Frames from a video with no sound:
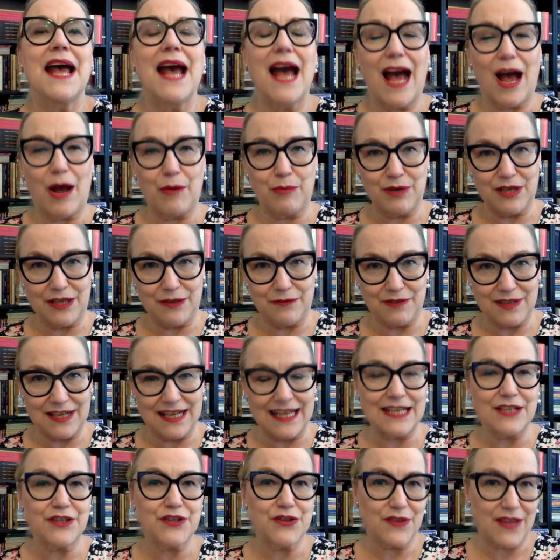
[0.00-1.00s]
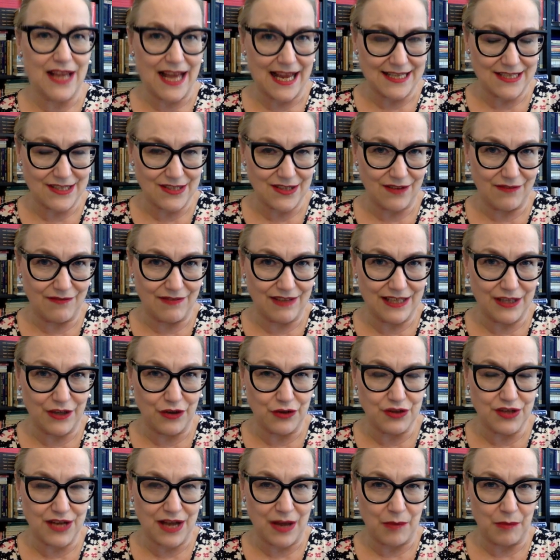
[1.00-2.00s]
I will leave a link to that video
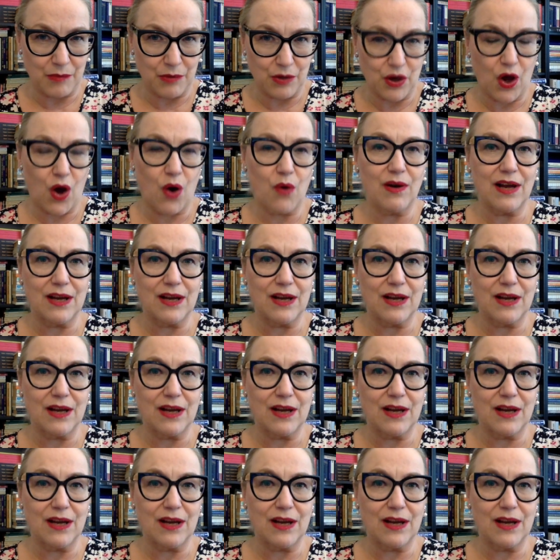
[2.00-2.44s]
down below.